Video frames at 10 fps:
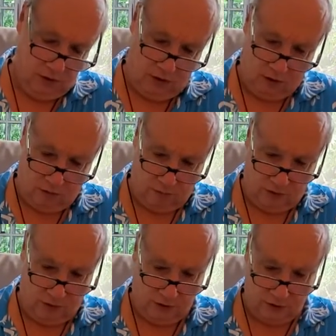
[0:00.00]
um,
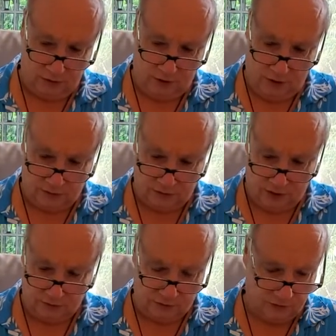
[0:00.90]
it's got a
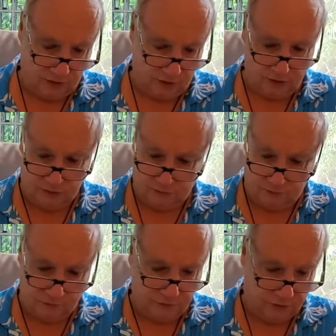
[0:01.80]
sagittarius
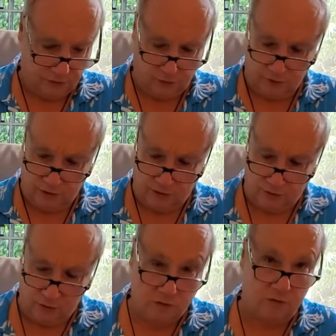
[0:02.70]
feel uh,
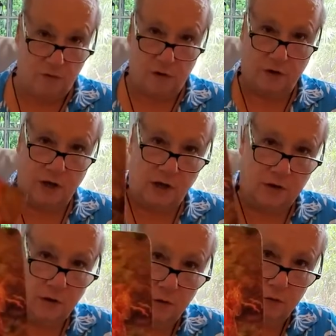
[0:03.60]
note the
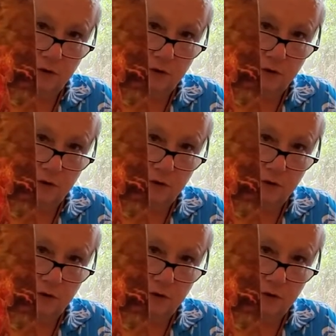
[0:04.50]
volcano